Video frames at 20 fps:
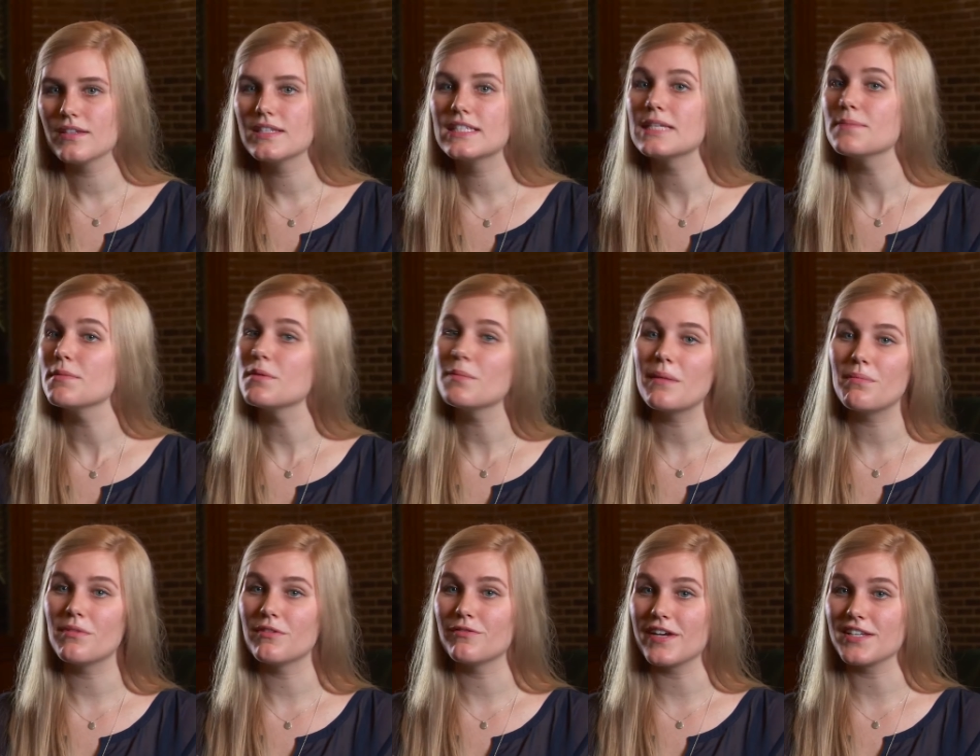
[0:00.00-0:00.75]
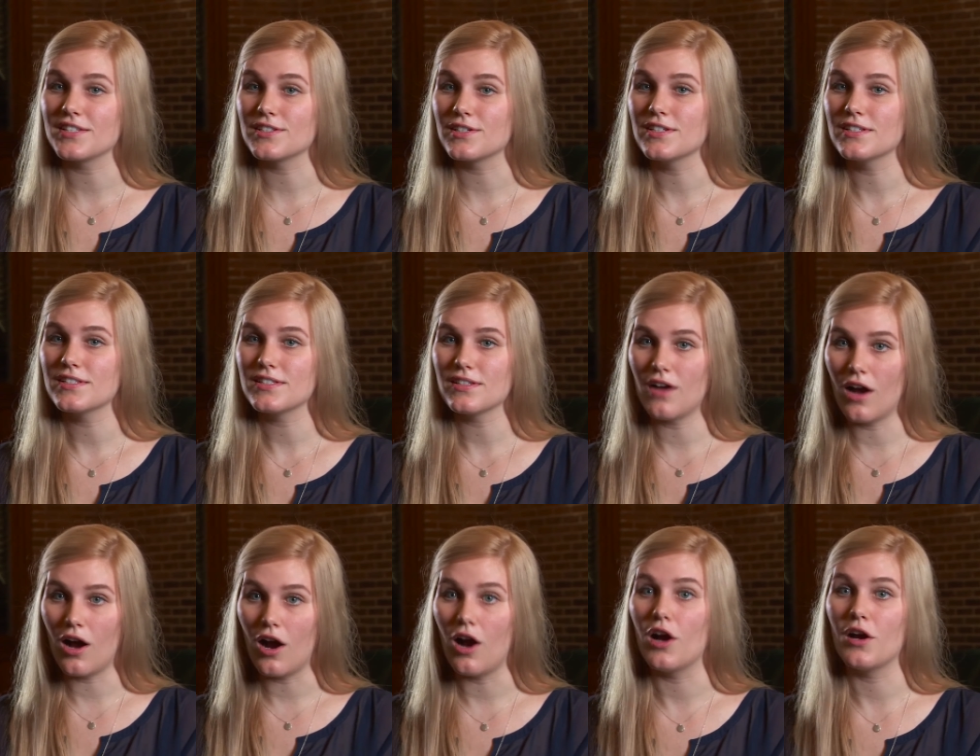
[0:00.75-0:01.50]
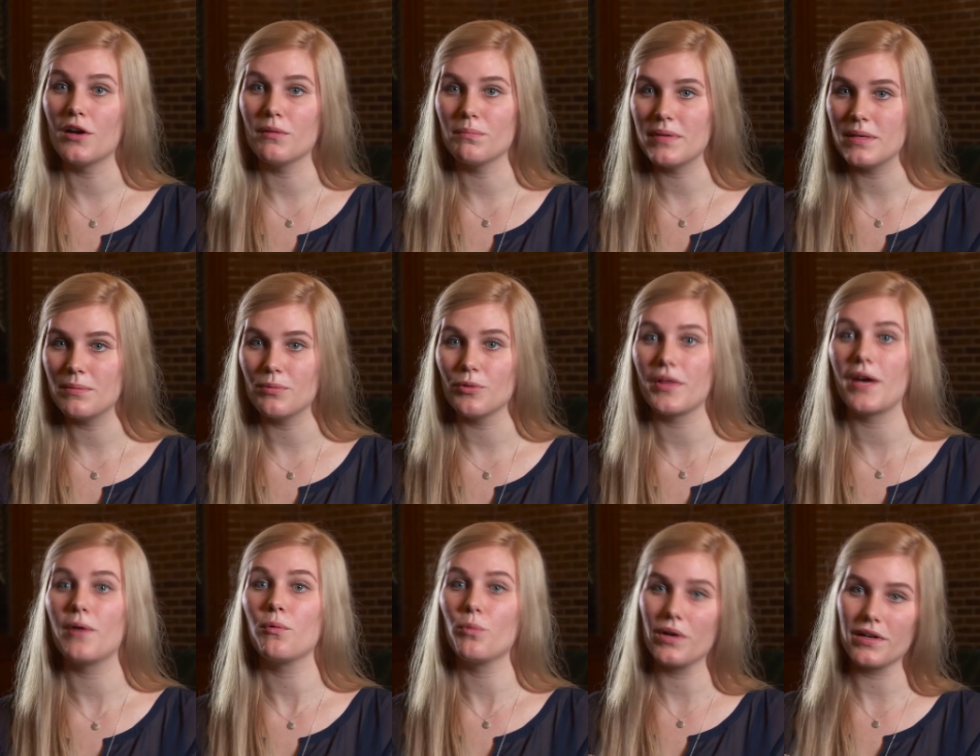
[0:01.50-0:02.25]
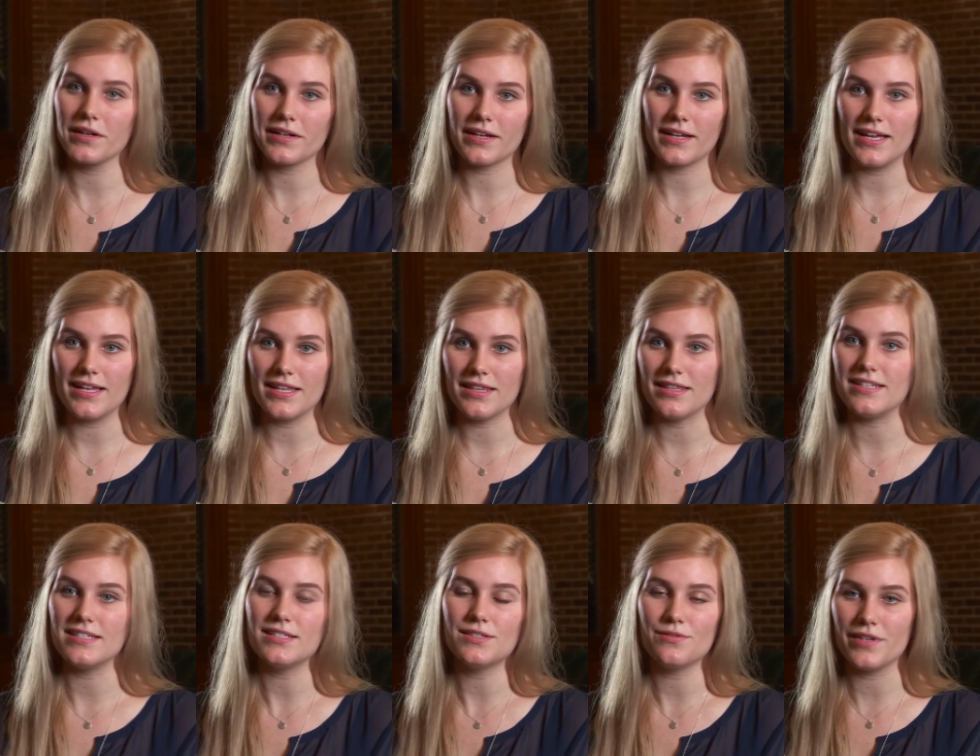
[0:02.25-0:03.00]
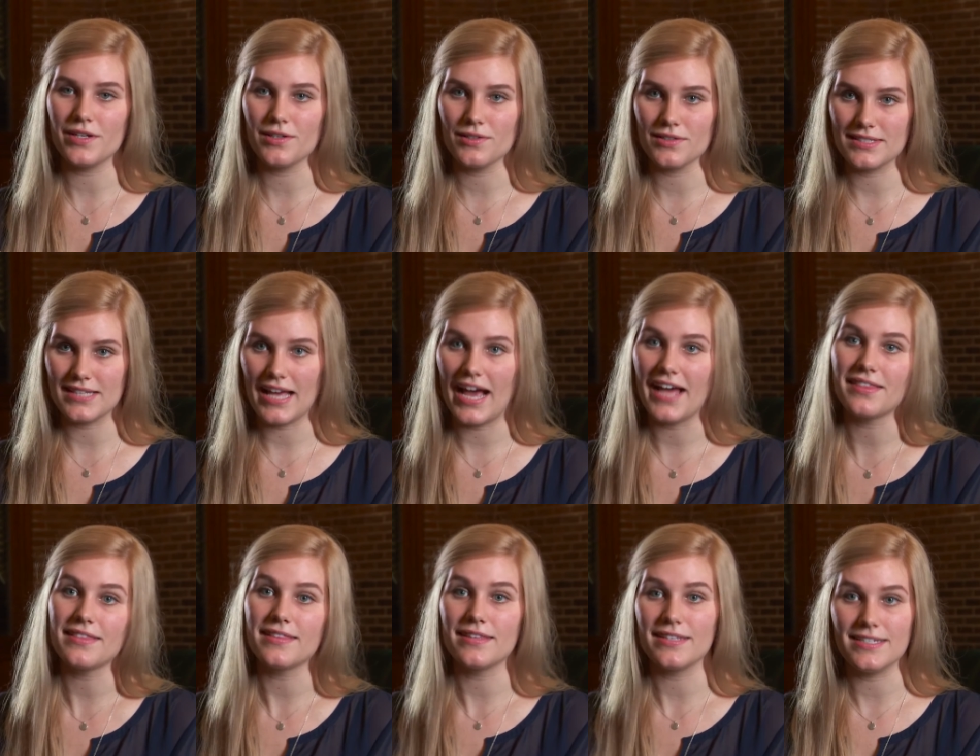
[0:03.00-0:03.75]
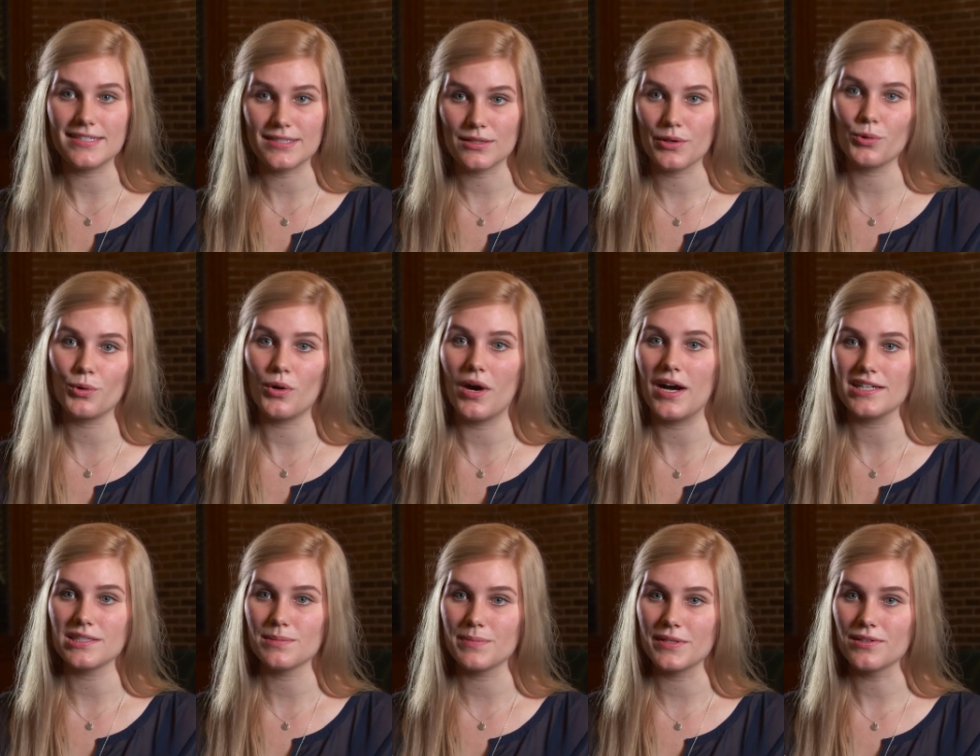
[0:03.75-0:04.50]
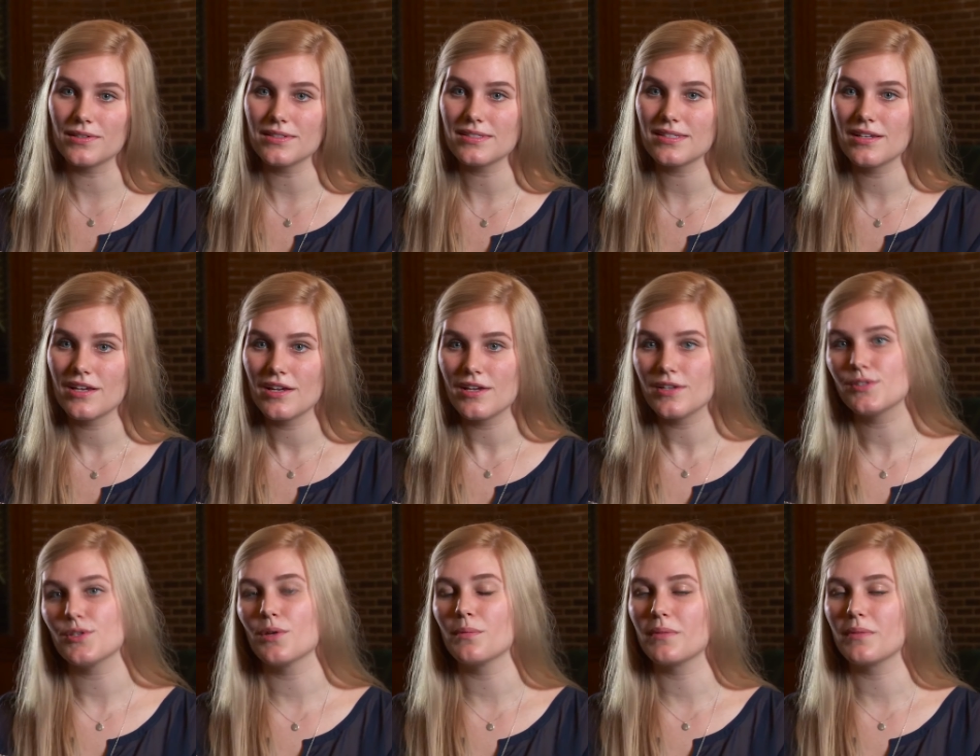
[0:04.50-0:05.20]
Some of my professors are people that work in these fields at these local hospitals, so